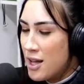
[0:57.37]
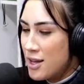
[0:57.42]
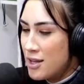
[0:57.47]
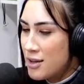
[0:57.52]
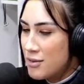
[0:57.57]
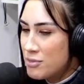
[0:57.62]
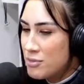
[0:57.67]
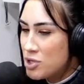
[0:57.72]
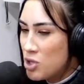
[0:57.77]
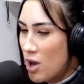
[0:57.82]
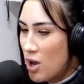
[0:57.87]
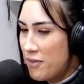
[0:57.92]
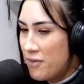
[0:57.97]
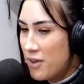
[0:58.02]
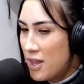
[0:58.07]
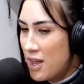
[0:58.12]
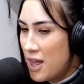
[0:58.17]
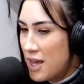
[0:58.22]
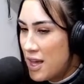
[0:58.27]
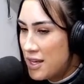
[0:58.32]
So I
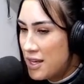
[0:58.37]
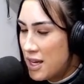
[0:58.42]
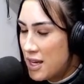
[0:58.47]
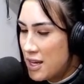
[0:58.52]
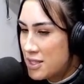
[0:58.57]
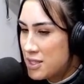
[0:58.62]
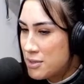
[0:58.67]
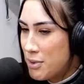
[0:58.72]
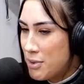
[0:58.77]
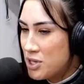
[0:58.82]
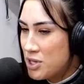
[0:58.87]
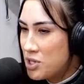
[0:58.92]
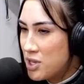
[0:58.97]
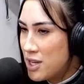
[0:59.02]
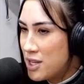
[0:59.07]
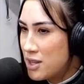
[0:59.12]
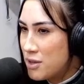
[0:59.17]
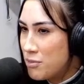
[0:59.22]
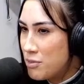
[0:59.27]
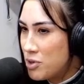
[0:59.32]
feel like, especially
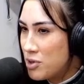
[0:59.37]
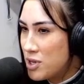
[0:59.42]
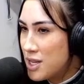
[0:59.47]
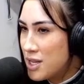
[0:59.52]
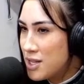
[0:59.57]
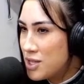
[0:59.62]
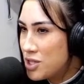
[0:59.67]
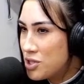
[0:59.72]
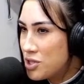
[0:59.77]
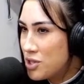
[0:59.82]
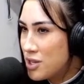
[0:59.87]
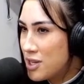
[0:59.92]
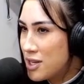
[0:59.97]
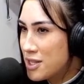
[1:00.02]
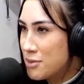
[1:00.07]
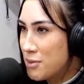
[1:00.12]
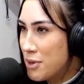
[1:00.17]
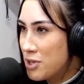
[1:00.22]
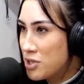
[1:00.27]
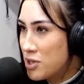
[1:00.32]
in the beauty industry,
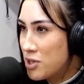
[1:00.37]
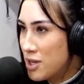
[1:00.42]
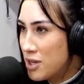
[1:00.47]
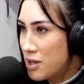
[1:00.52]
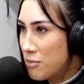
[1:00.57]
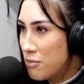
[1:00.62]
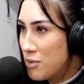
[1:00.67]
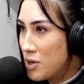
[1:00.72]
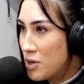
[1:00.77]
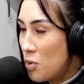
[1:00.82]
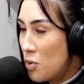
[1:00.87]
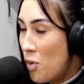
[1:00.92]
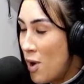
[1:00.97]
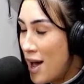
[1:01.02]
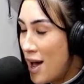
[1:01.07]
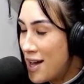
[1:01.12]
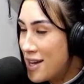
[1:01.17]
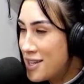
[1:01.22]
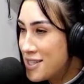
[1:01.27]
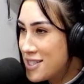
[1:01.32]
especially in the
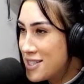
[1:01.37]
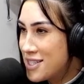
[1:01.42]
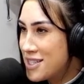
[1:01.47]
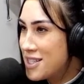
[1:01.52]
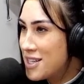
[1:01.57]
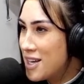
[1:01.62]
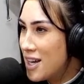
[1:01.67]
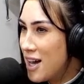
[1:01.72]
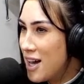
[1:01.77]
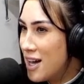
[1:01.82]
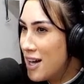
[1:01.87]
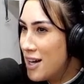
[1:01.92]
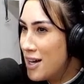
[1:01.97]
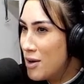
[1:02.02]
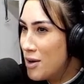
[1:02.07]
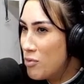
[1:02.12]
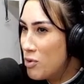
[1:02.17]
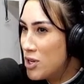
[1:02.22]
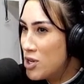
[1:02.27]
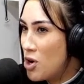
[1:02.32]
Midwest,
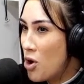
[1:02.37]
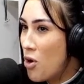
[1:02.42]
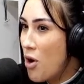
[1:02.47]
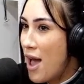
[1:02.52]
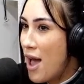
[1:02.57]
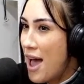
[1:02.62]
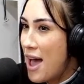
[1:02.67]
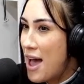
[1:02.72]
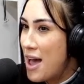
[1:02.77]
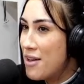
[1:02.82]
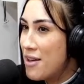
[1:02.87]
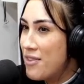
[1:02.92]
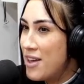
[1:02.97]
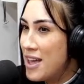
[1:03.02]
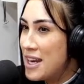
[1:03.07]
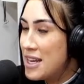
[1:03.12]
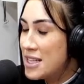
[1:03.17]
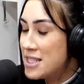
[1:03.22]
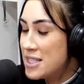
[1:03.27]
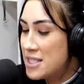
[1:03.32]
we don't have
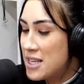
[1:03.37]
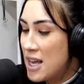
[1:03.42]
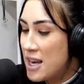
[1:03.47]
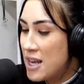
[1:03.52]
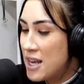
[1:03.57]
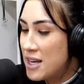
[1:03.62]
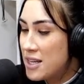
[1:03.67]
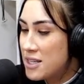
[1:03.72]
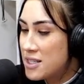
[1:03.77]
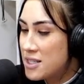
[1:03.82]
an aesthetic